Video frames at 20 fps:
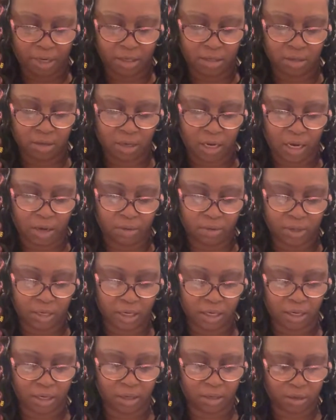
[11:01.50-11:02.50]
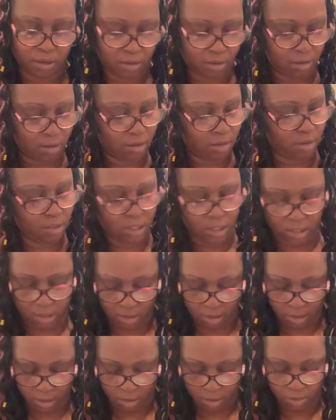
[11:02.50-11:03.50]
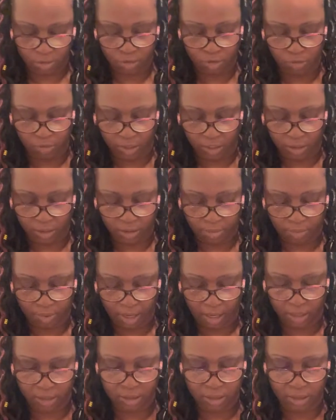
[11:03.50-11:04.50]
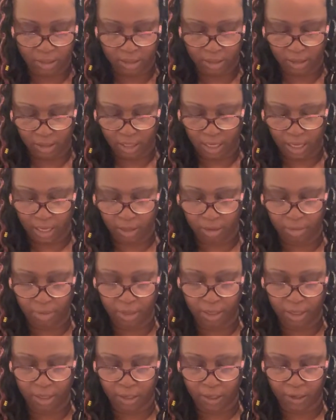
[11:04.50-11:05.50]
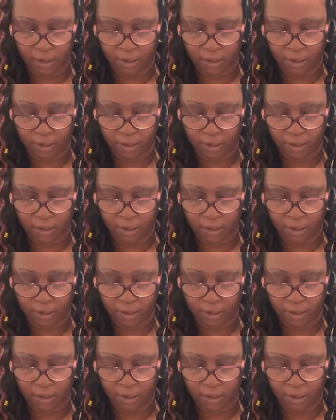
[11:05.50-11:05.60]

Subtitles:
sure I don't get too much epoxy inside the pen.